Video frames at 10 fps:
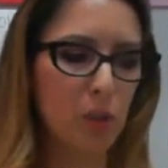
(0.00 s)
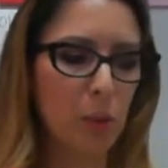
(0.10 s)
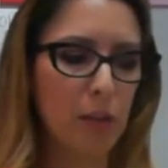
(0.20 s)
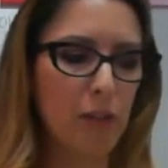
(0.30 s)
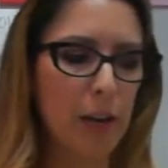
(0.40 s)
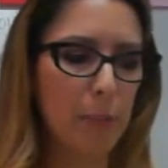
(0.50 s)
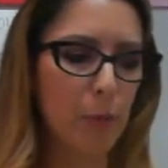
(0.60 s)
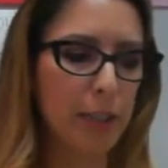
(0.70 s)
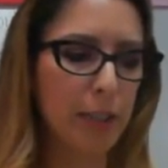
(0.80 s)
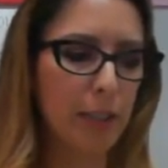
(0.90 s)

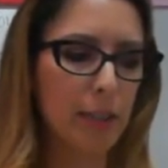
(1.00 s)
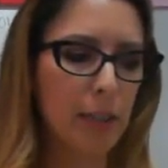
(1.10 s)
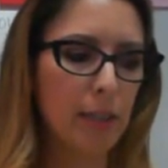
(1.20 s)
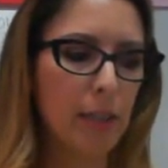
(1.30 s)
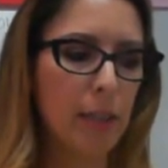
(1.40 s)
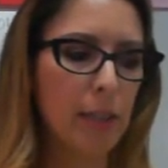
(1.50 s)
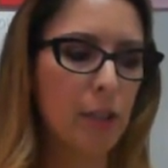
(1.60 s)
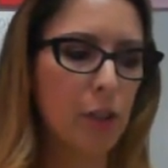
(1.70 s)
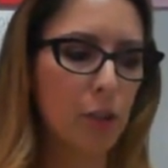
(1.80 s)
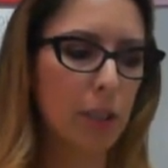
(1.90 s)
25.6
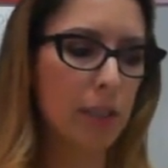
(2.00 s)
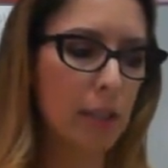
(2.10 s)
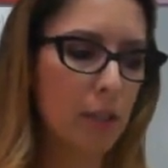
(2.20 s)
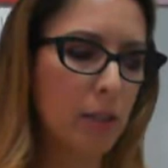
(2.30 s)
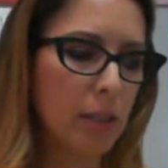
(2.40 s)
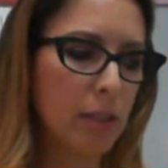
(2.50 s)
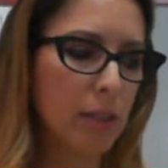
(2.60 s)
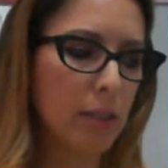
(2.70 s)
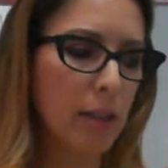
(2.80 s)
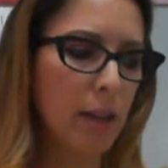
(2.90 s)
degrees
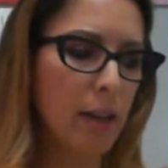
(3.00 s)
Celsius,